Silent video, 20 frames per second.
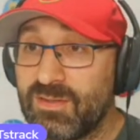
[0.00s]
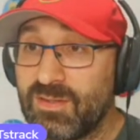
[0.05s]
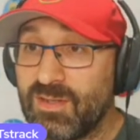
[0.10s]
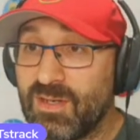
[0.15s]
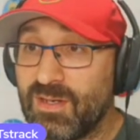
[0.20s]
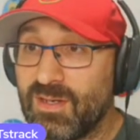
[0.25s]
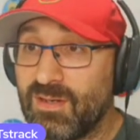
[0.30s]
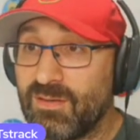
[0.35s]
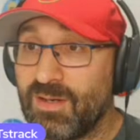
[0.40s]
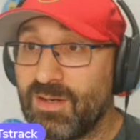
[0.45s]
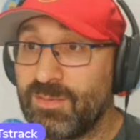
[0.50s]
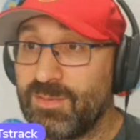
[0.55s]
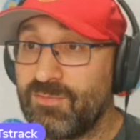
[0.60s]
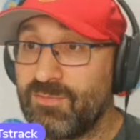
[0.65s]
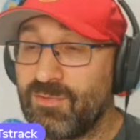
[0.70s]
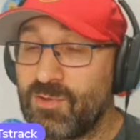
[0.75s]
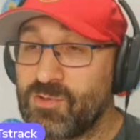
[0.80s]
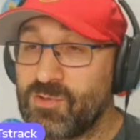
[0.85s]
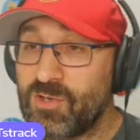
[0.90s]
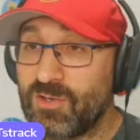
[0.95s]
Yeah, I mean,
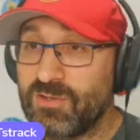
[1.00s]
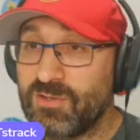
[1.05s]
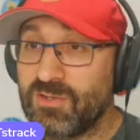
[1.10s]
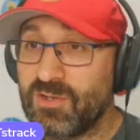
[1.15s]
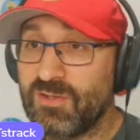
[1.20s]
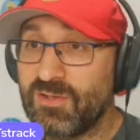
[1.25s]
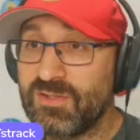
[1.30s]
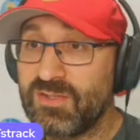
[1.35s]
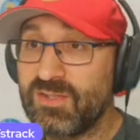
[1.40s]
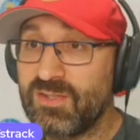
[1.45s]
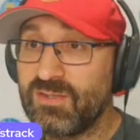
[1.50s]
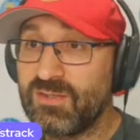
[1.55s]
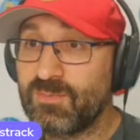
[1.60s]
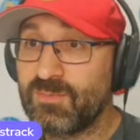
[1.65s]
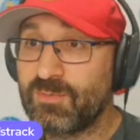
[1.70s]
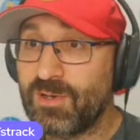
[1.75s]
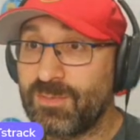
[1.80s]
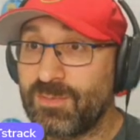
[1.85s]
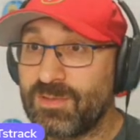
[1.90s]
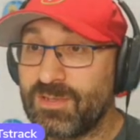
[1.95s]
Roschon Johnson's
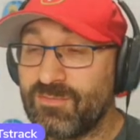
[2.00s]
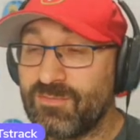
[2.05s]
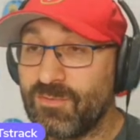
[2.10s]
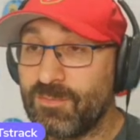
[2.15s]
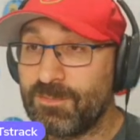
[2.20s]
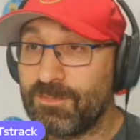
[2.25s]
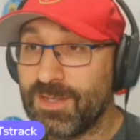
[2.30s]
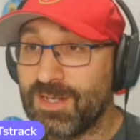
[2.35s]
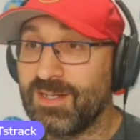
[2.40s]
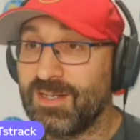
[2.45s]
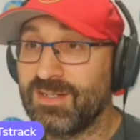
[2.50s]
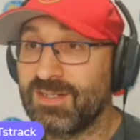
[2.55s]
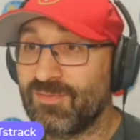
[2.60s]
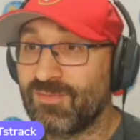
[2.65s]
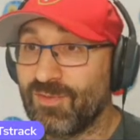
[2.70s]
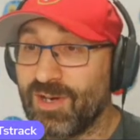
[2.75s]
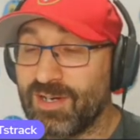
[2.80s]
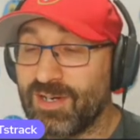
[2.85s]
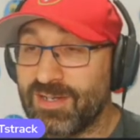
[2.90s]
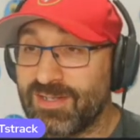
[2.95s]
probably the
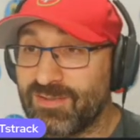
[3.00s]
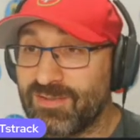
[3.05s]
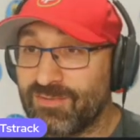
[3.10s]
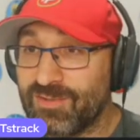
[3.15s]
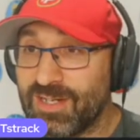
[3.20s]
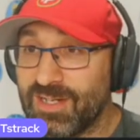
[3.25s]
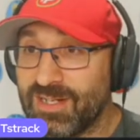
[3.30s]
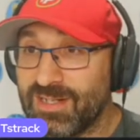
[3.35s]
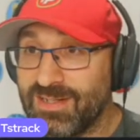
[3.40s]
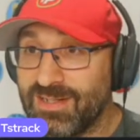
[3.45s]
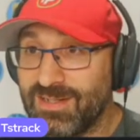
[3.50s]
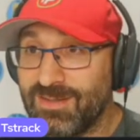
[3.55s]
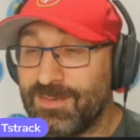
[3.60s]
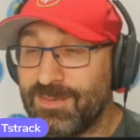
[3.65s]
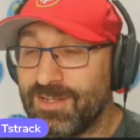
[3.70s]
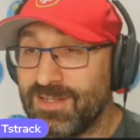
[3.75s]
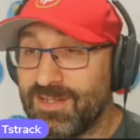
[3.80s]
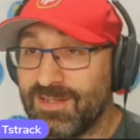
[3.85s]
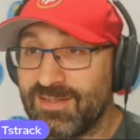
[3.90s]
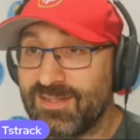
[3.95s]
biggest riser in
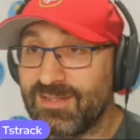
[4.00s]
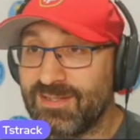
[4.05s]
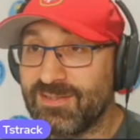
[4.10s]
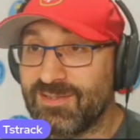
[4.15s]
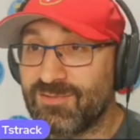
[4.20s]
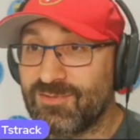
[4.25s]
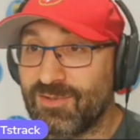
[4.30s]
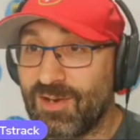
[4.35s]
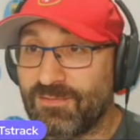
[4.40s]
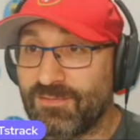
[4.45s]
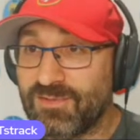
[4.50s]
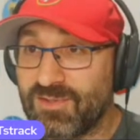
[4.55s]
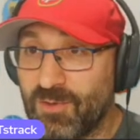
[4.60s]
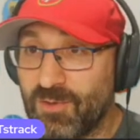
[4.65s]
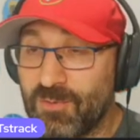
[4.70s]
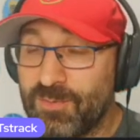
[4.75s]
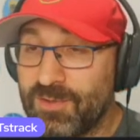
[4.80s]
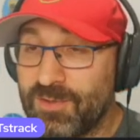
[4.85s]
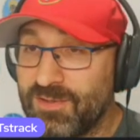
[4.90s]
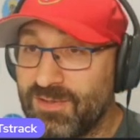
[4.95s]
ADP since drafts
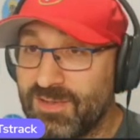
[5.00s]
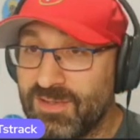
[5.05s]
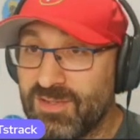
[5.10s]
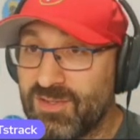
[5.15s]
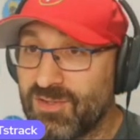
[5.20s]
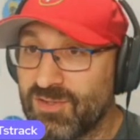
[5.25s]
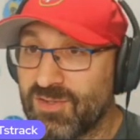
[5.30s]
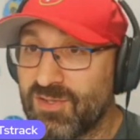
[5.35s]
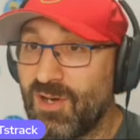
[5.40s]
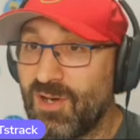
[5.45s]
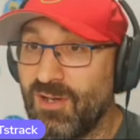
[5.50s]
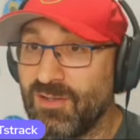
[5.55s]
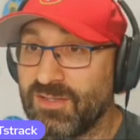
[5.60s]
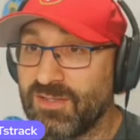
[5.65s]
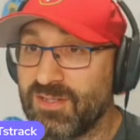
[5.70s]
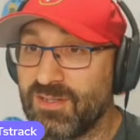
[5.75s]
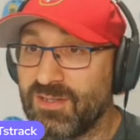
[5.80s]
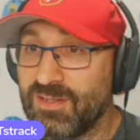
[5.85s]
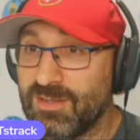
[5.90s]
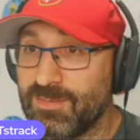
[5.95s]
opened. He's just
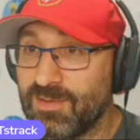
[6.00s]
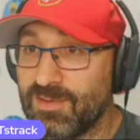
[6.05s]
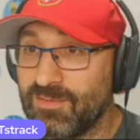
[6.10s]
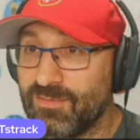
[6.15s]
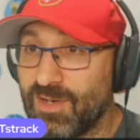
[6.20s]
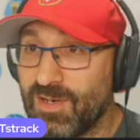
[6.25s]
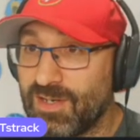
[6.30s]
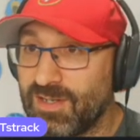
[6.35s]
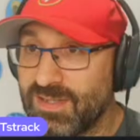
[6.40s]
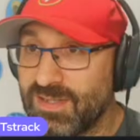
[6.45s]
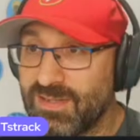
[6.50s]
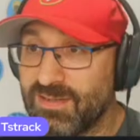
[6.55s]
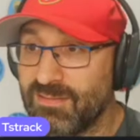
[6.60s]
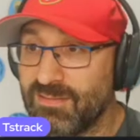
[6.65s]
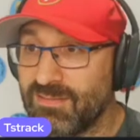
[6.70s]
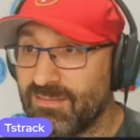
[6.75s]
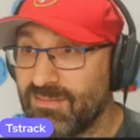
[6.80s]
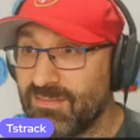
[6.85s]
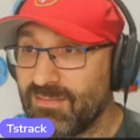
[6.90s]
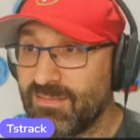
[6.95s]
constantly been rising.
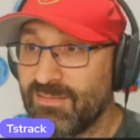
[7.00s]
